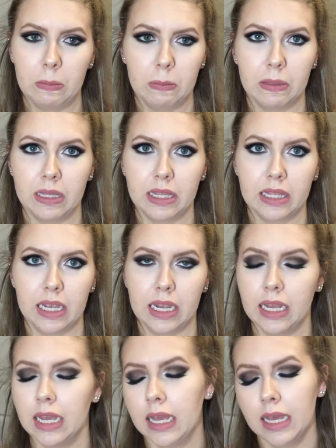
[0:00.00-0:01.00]
We'll see.
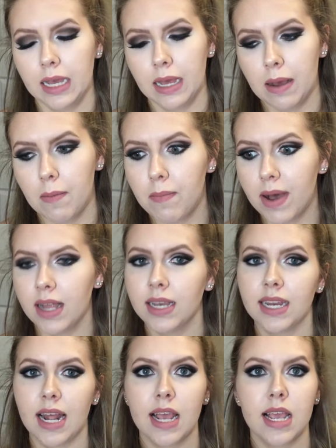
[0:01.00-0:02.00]
But
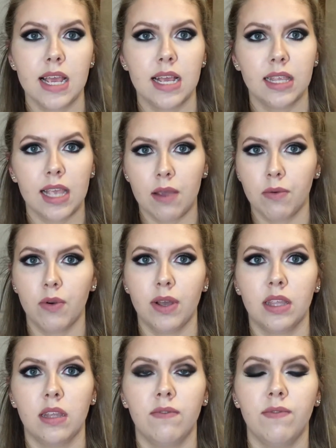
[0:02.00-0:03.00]
today is a
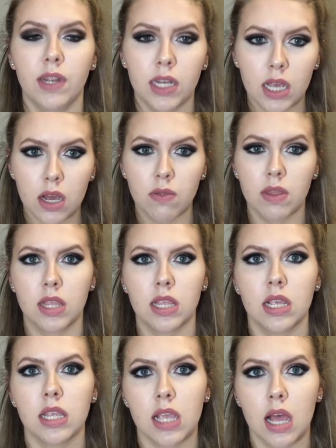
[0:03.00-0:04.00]
requested video. This
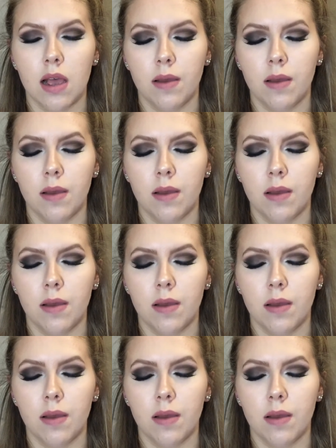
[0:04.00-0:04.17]
is